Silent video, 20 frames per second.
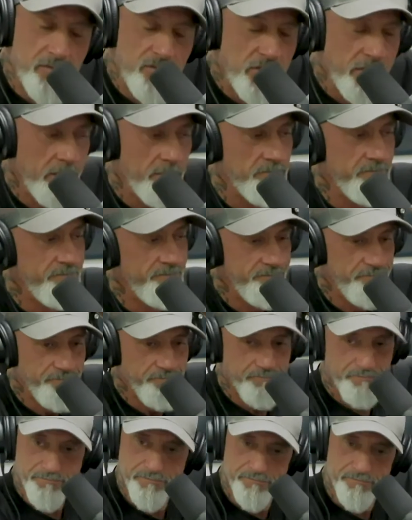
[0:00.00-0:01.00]
gym,
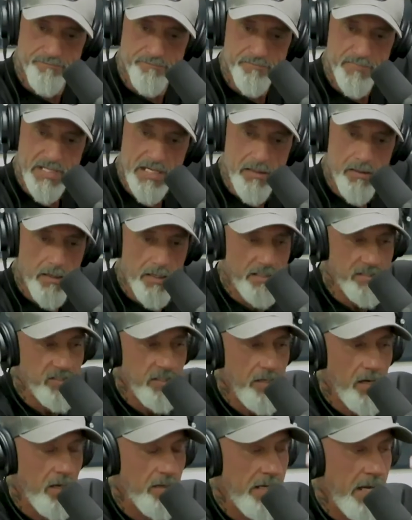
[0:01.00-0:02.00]
he's a
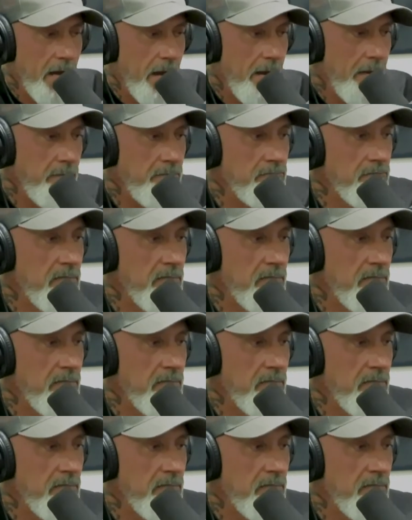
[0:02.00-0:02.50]
young guy,